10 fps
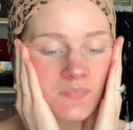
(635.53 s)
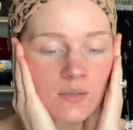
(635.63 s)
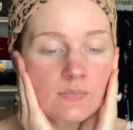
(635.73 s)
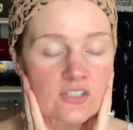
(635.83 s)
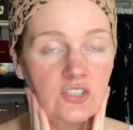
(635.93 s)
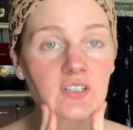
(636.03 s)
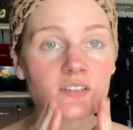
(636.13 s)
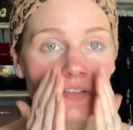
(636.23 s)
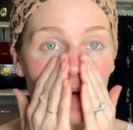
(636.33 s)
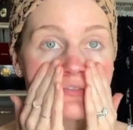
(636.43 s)
Make sure
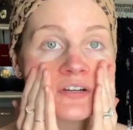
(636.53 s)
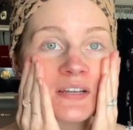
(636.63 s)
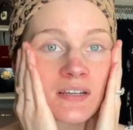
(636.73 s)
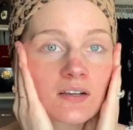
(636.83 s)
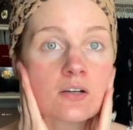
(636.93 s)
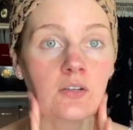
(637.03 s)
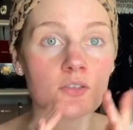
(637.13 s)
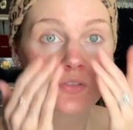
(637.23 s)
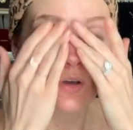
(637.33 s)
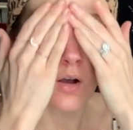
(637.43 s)
it's covering
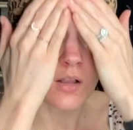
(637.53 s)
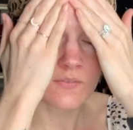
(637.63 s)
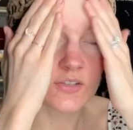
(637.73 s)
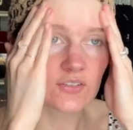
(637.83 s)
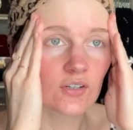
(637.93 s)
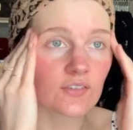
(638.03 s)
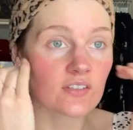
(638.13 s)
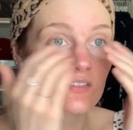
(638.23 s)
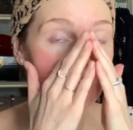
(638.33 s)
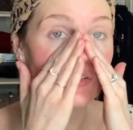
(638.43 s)
all of the
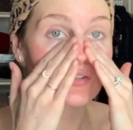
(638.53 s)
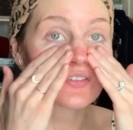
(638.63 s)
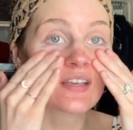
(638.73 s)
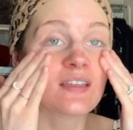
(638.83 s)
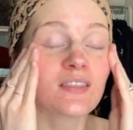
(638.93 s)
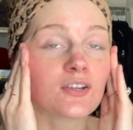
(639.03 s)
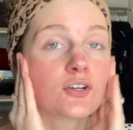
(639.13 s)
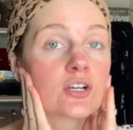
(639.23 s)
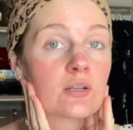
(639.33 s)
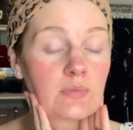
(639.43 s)
surfaces of your skin that
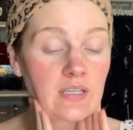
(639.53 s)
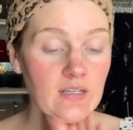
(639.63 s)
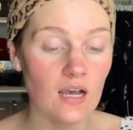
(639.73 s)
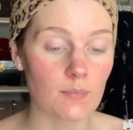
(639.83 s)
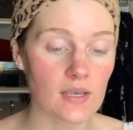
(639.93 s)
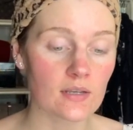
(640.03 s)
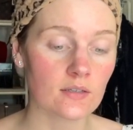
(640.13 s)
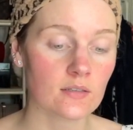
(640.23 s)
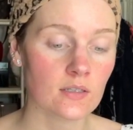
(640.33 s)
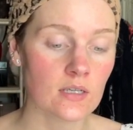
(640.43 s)
you're gonna be
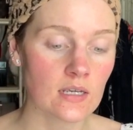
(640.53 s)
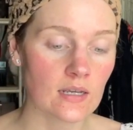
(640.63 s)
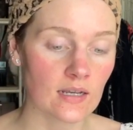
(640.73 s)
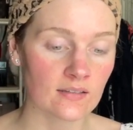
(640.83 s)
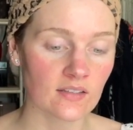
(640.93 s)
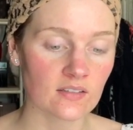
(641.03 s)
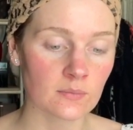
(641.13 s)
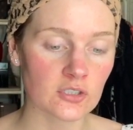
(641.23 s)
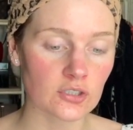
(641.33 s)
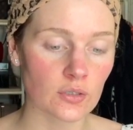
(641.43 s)
cupping. And since I'm
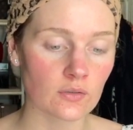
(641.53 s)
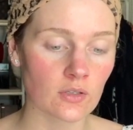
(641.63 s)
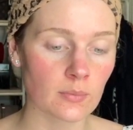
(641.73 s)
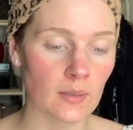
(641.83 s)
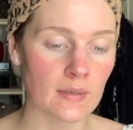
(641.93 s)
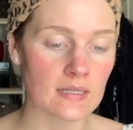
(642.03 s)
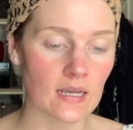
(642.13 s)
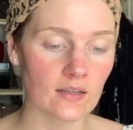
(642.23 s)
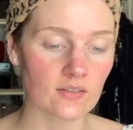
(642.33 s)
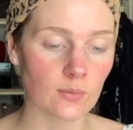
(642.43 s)
gonna show you a little bit on my
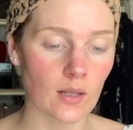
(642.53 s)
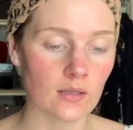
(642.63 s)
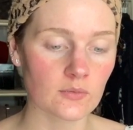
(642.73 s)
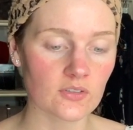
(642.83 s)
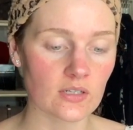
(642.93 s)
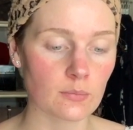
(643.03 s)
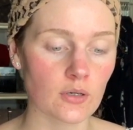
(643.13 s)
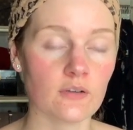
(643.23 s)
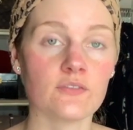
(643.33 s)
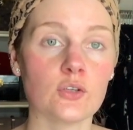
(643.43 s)
neck as well, I'm just gonna
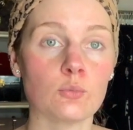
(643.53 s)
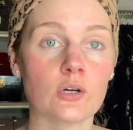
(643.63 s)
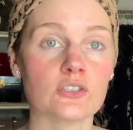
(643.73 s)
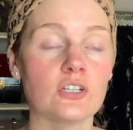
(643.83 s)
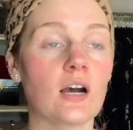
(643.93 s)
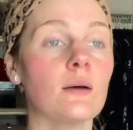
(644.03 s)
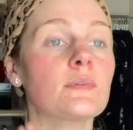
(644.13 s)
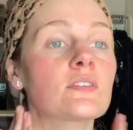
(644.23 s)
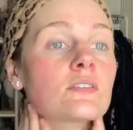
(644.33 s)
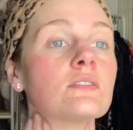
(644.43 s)
put a few more
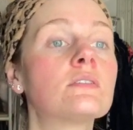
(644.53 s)
drops